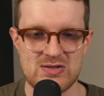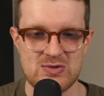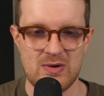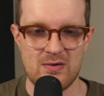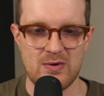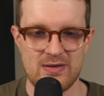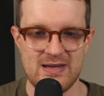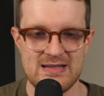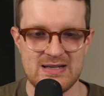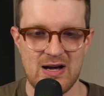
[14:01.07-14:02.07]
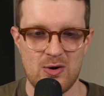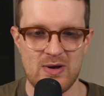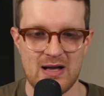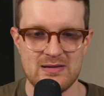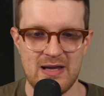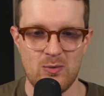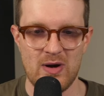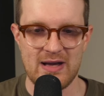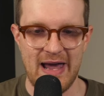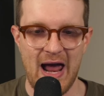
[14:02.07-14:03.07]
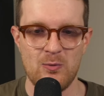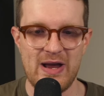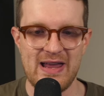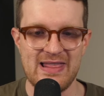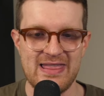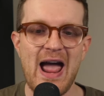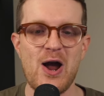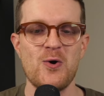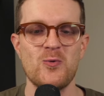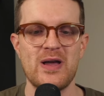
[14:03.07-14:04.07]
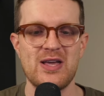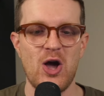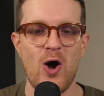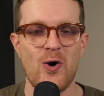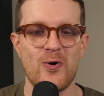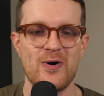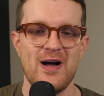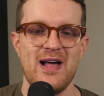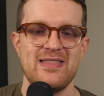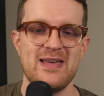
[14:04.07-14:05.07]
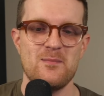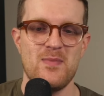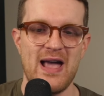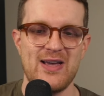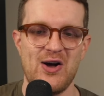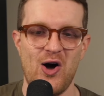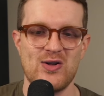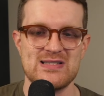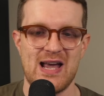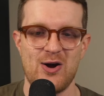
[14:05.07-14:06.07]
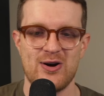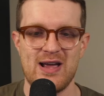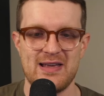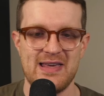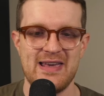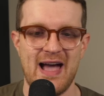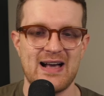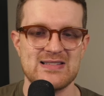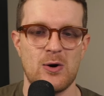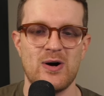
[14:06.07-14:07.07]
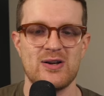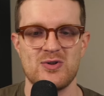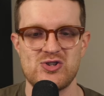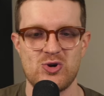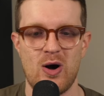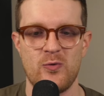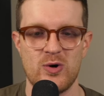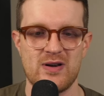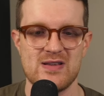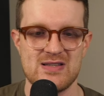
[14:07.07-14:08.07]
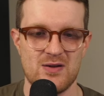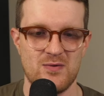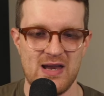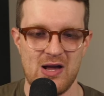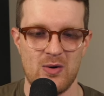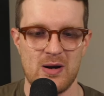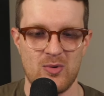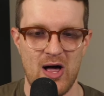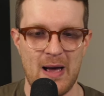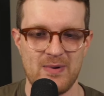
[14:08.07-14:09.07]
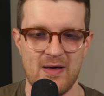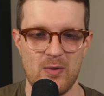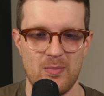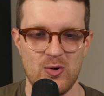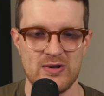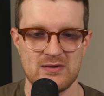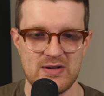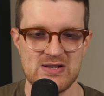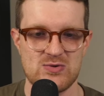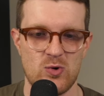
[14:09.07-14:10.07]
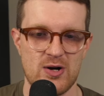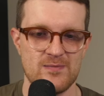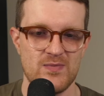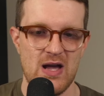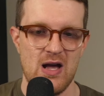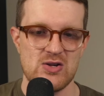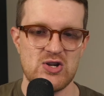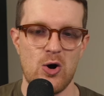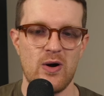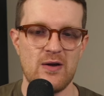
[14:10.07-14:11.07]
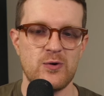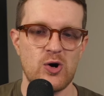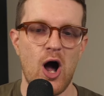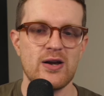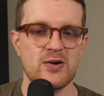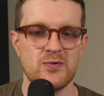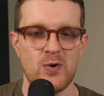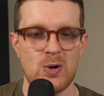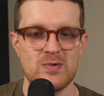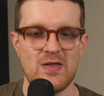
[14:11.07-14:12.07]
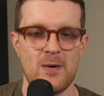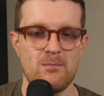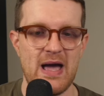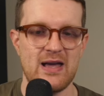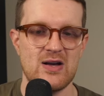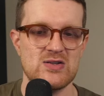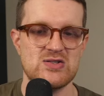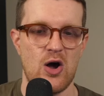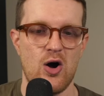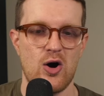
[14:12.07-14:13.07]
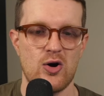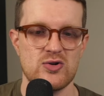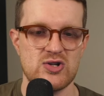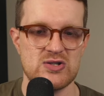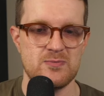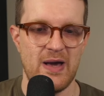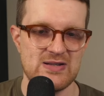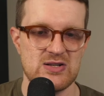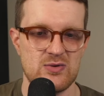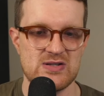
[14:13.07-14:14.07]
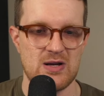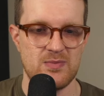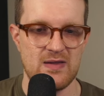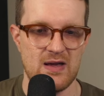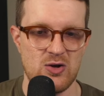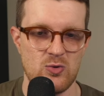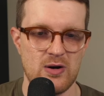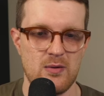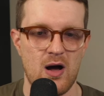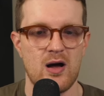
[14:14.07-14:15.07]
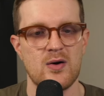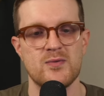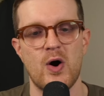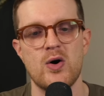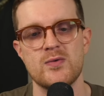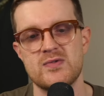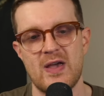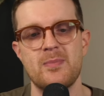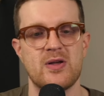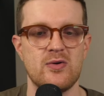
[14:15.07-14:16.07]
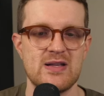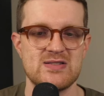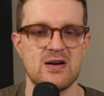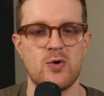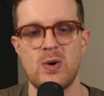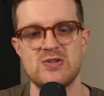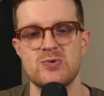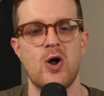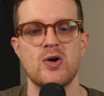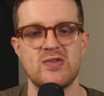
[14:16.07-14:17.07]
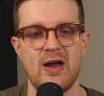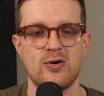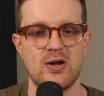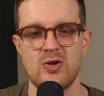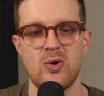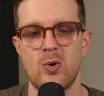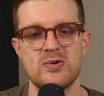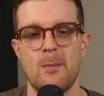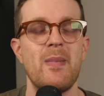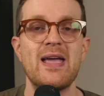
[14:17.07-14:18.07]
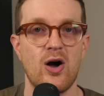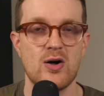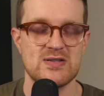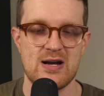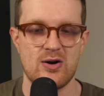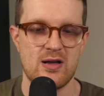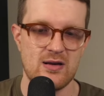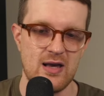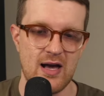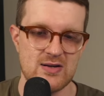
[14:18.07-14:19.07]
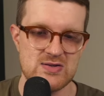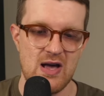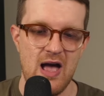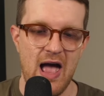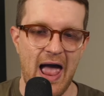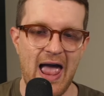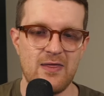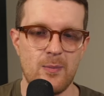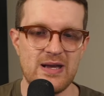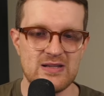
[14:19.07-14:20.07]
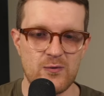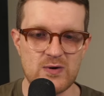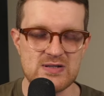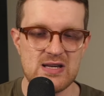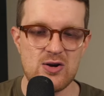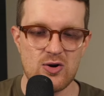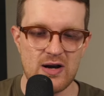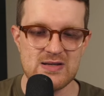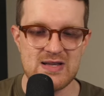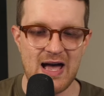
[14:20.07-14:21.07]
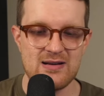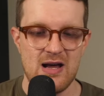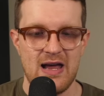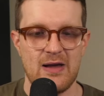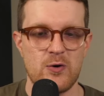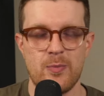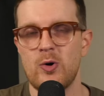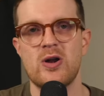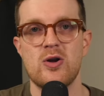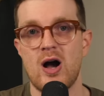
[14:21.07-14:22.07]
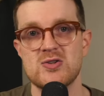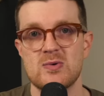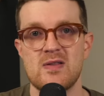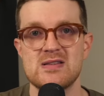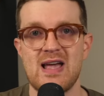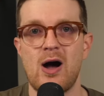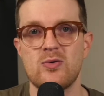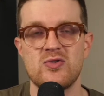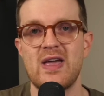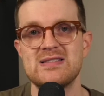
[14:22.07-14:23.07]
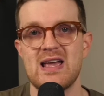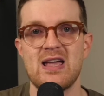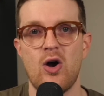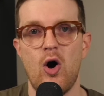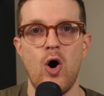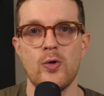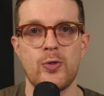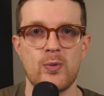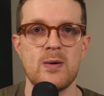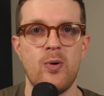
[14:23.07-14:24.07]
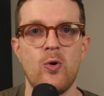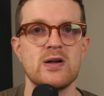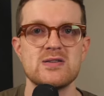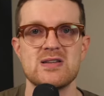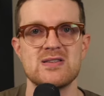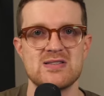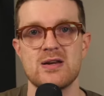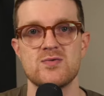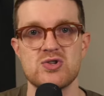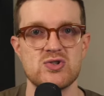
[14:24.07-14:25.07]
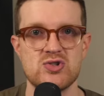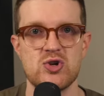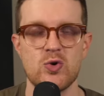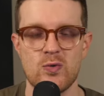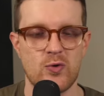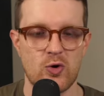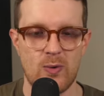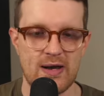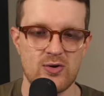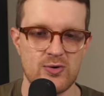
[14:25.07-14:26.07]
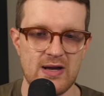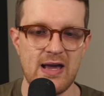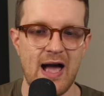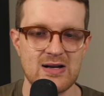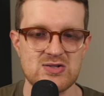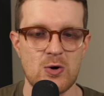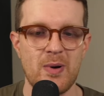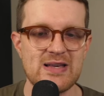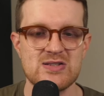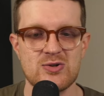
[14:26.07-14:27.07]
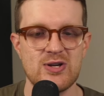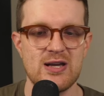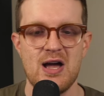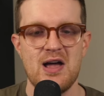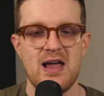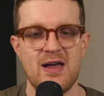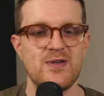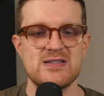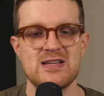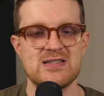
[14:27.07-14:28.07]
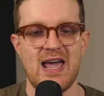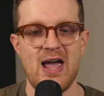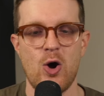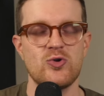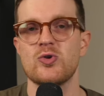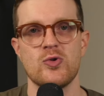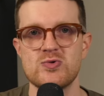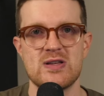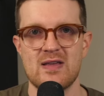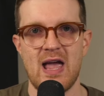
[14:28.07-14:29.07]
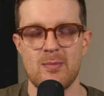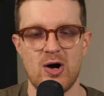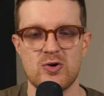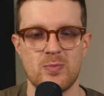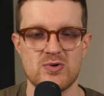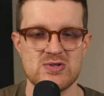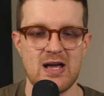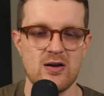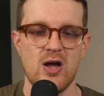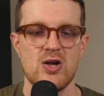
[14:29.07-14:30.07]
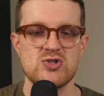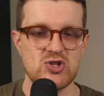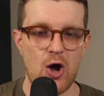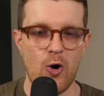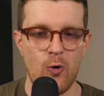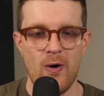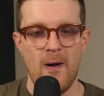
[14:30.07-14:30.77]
we have Gothita, we got Litwick, and there we go, the Mega Altaria EX. I want to at least show off one of these in the video, and I'm happy that we pulled at least one. So if you're uninformed, the Megas are just basically something that you would evolve typically. Instead of going into an Altaria, you go to Mega Altaria EX. And the big difference here is that if your opponent knocks one of these out, they take all 3 points instead of just 2 for a regular EX. So basically, if this gets KO'd, you're losing the game 100%. So,